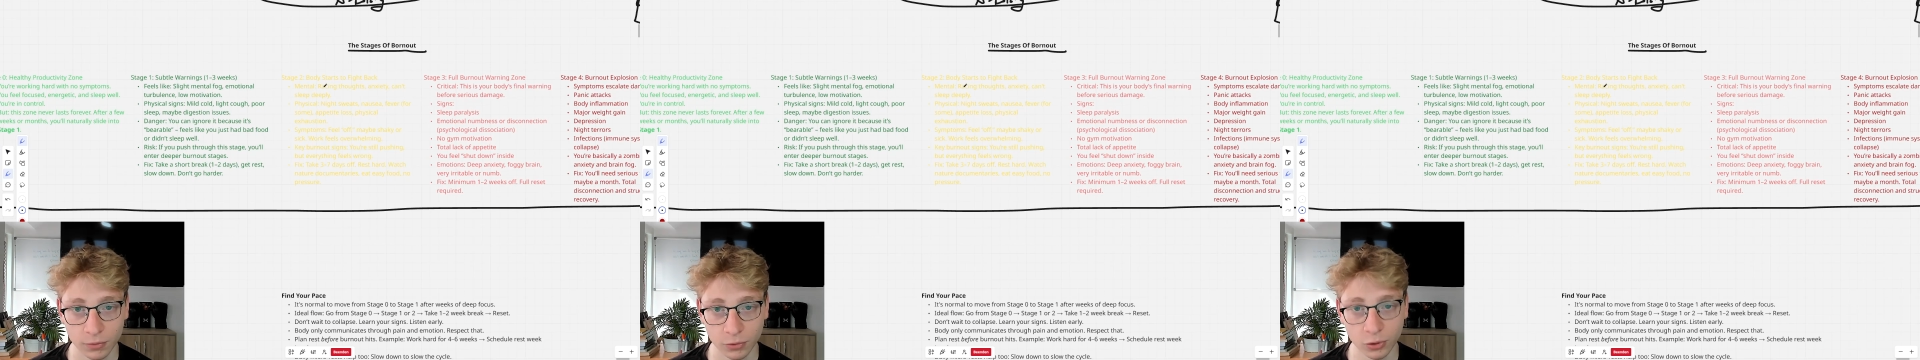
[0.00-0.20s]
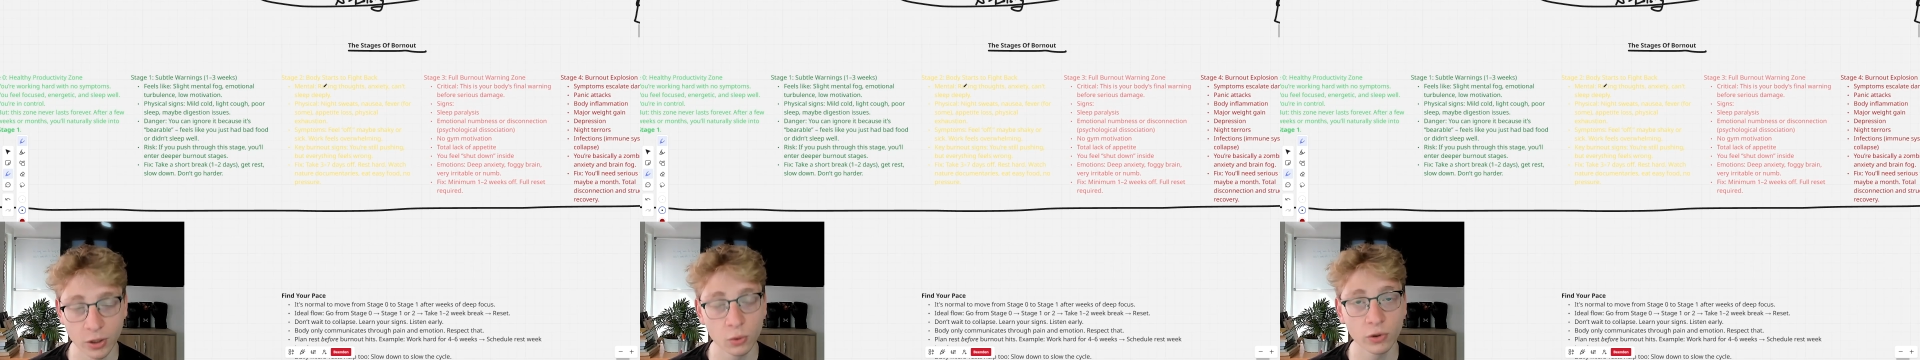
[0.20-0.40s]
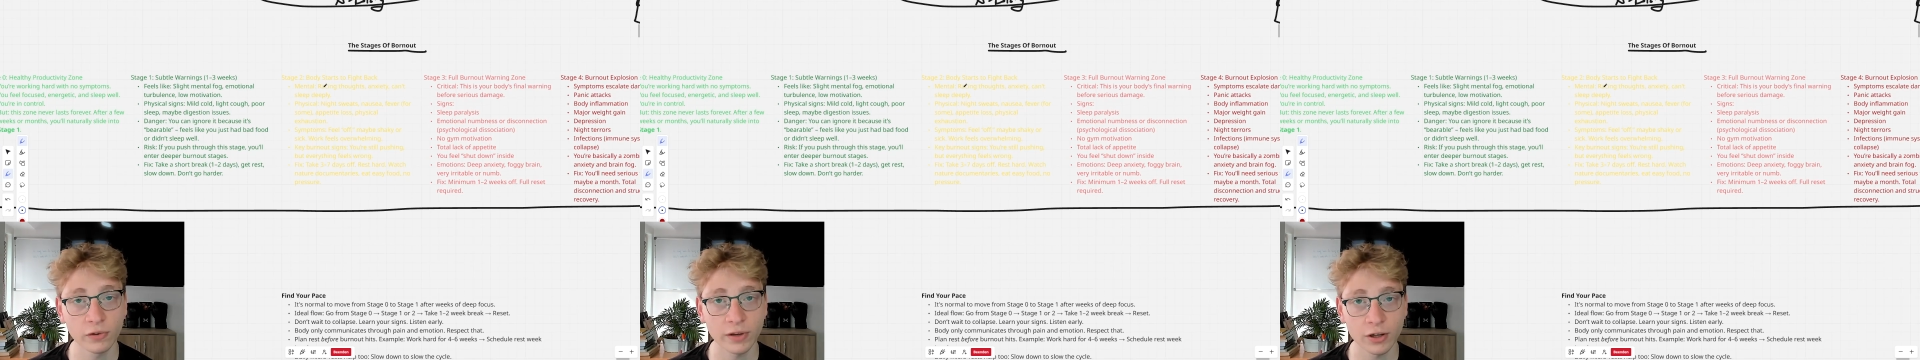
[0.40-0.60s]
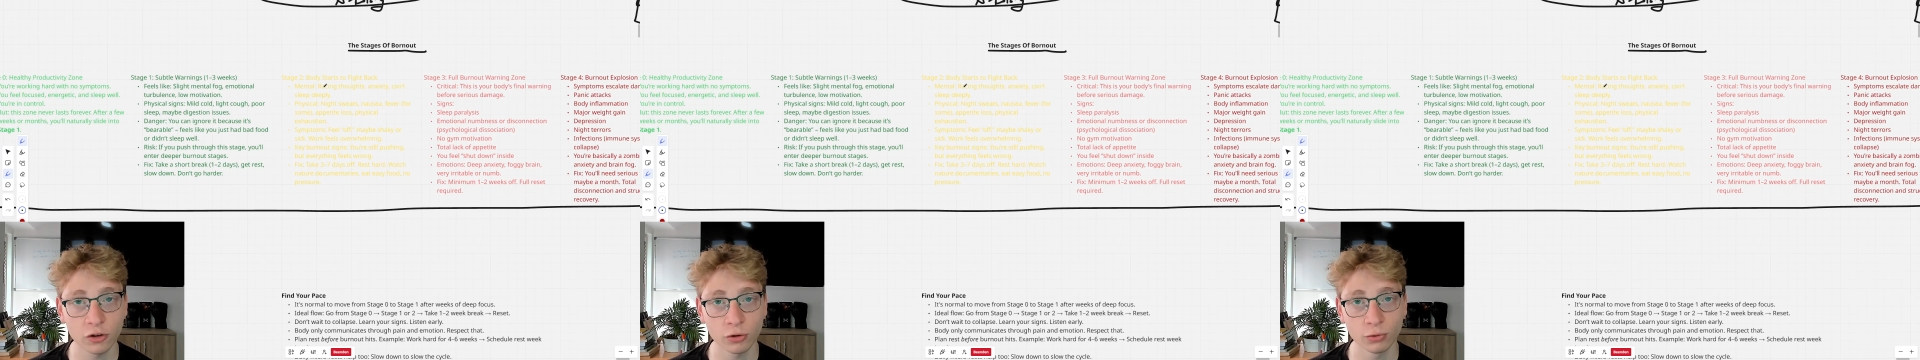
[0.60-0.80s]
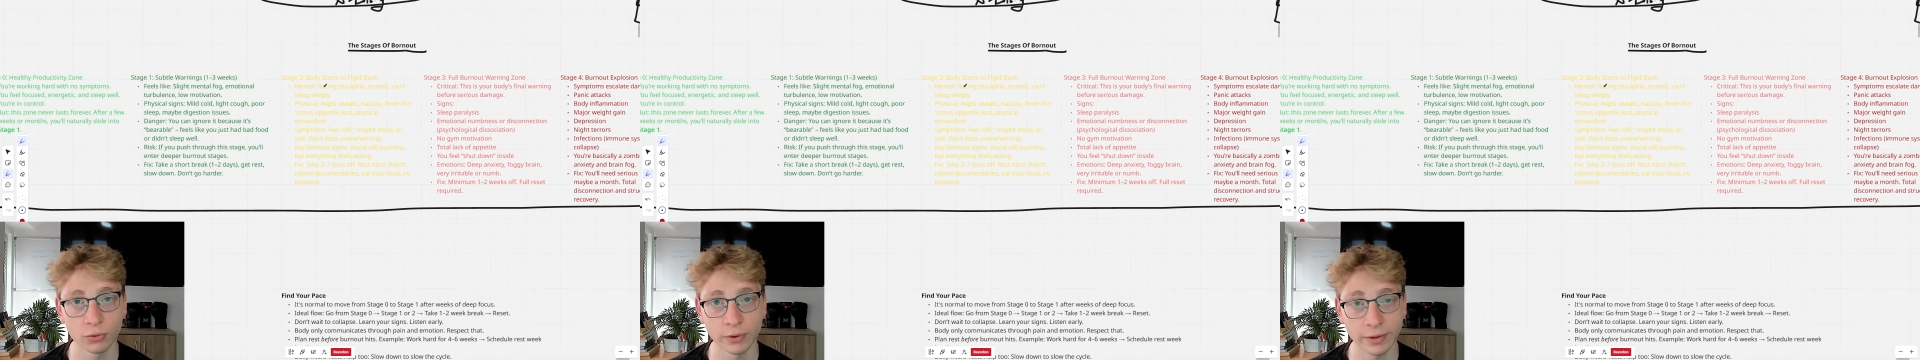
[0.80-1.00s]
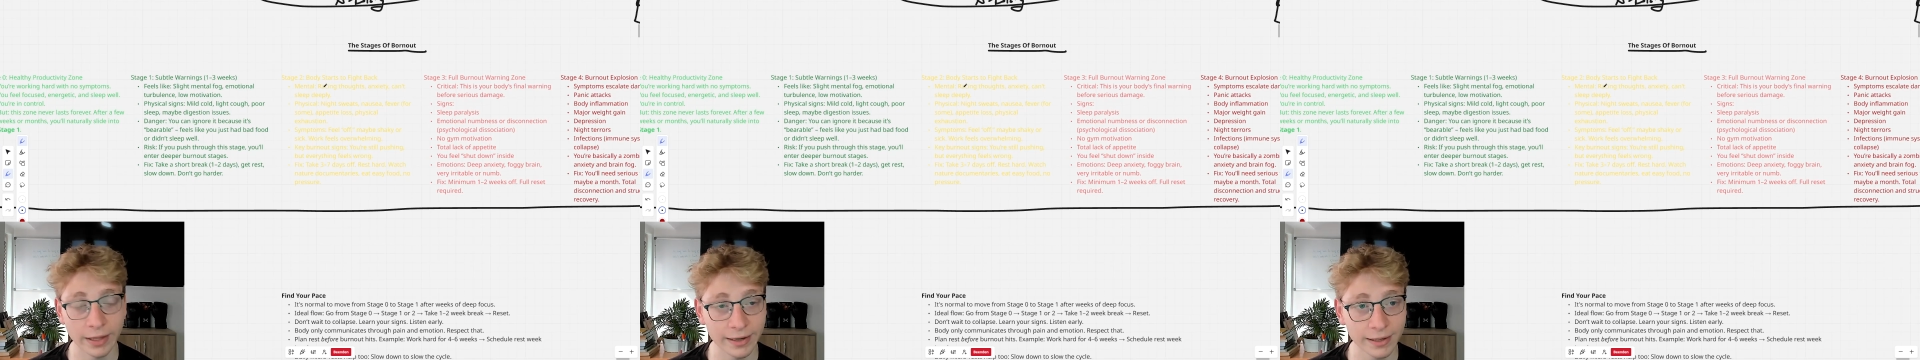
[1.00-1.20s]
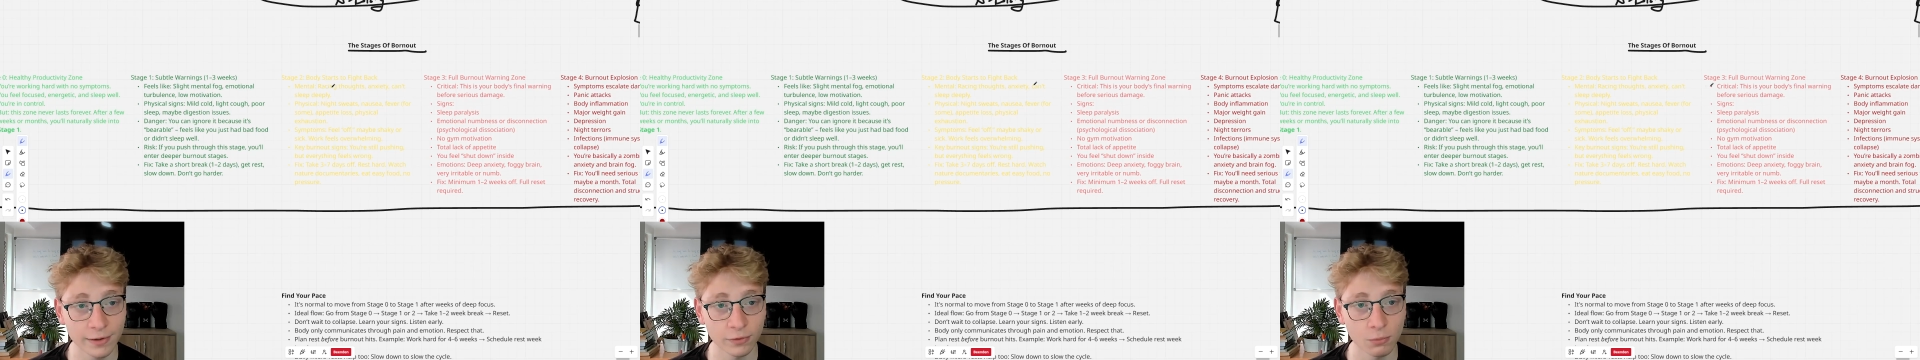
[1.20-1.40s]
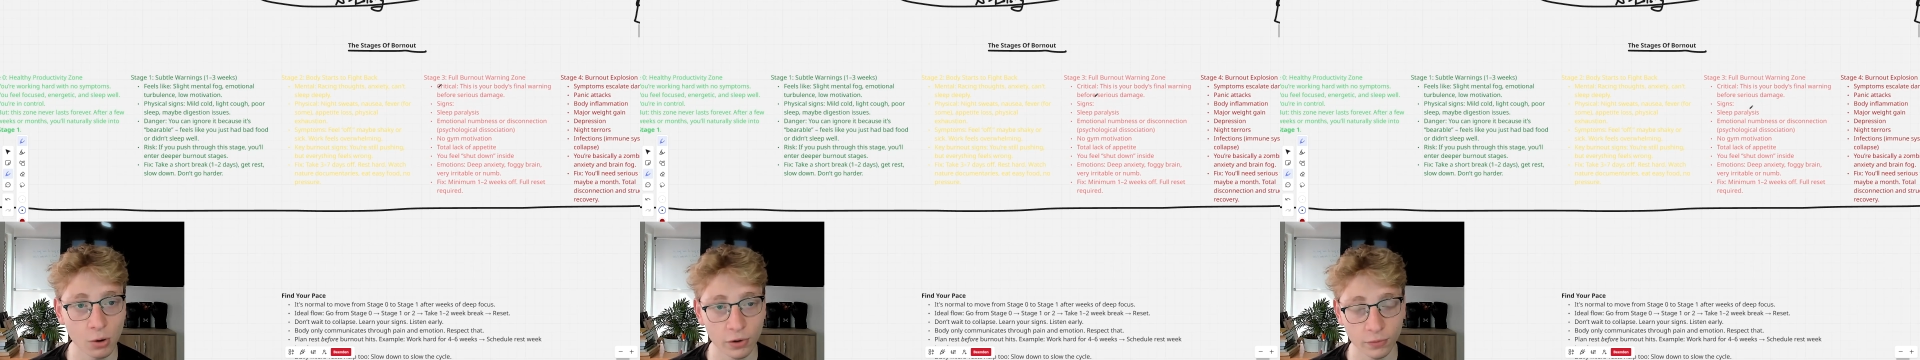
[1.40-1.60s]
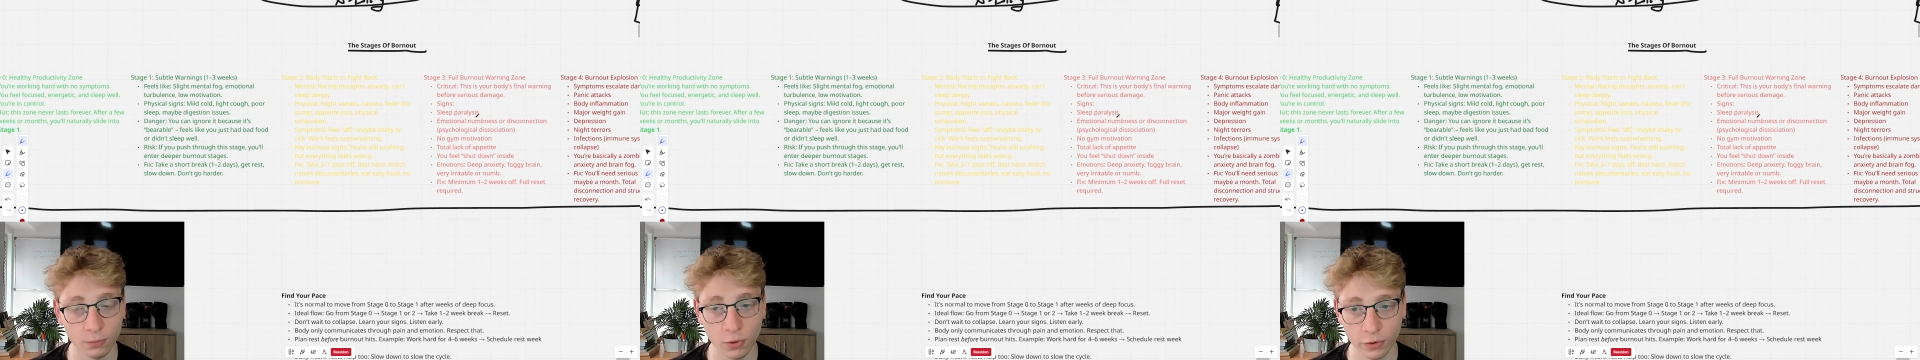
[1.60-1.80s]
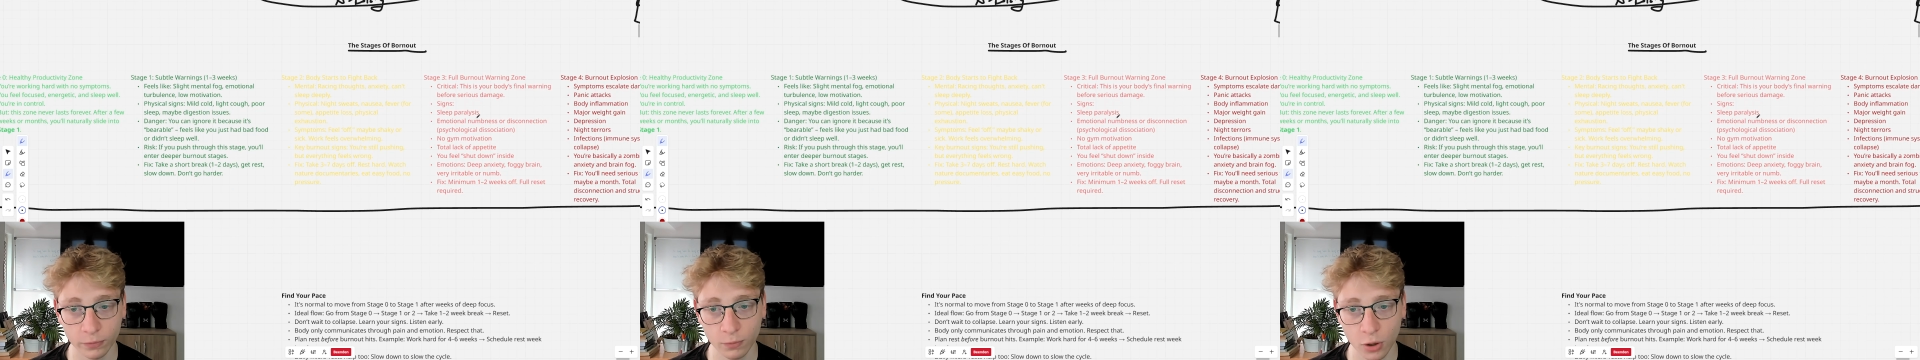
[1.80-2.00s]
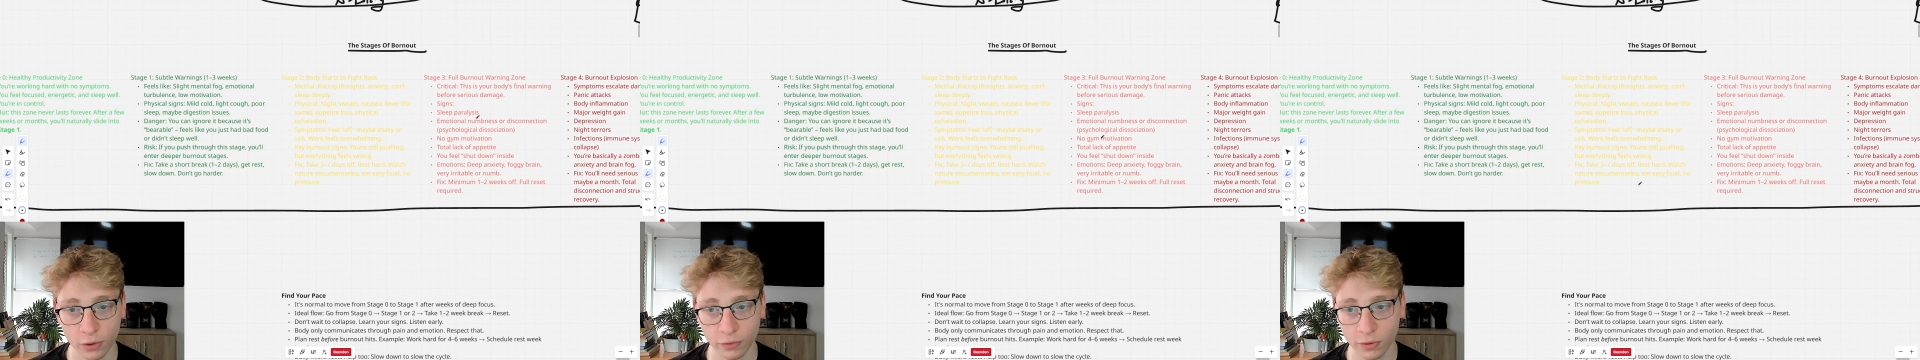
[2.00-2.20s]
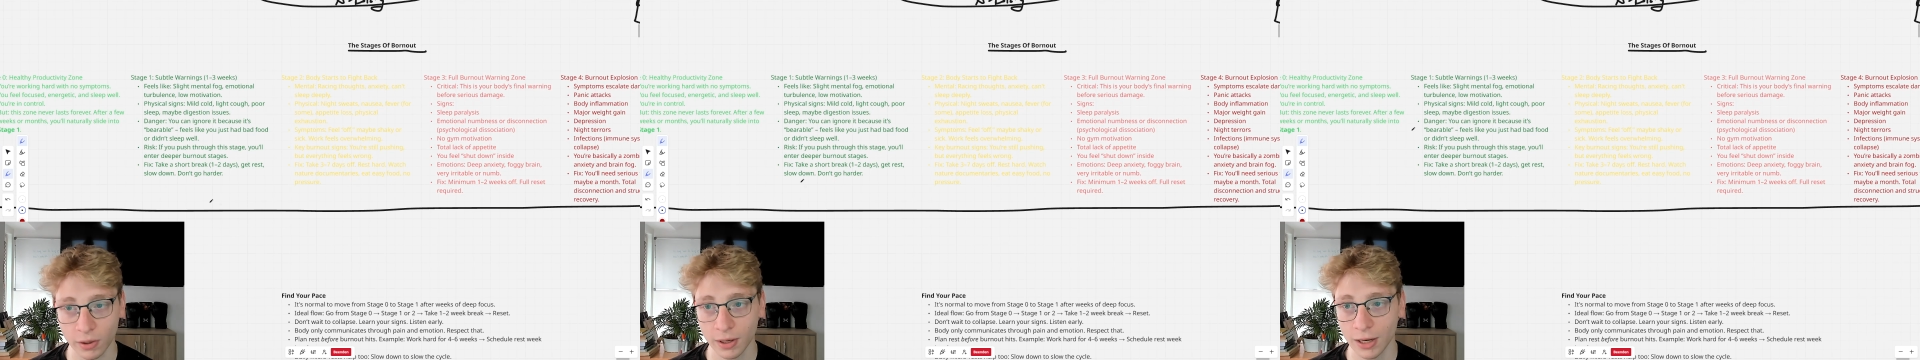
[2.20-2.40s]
you go to stage 2, and then it gets worse and worse and worse.